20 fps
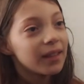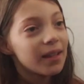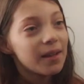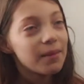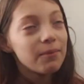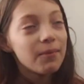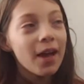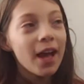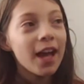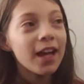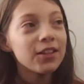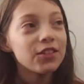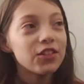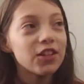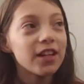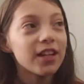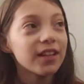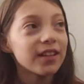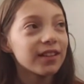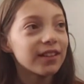
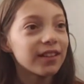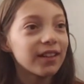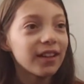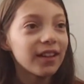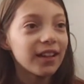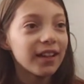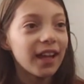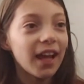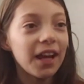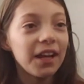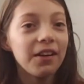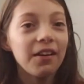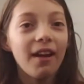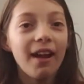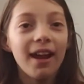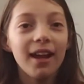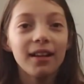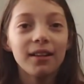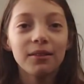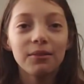Magic, can you
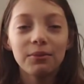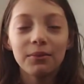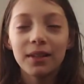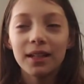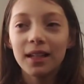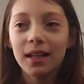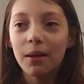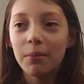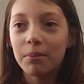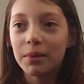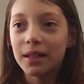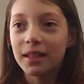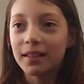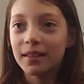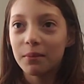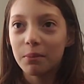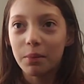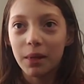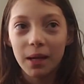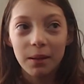hand me a piece
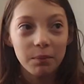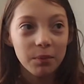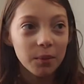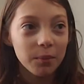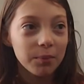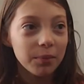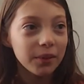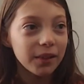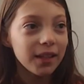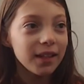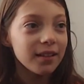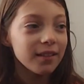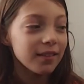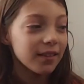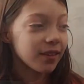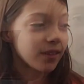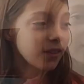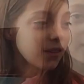of paper, please?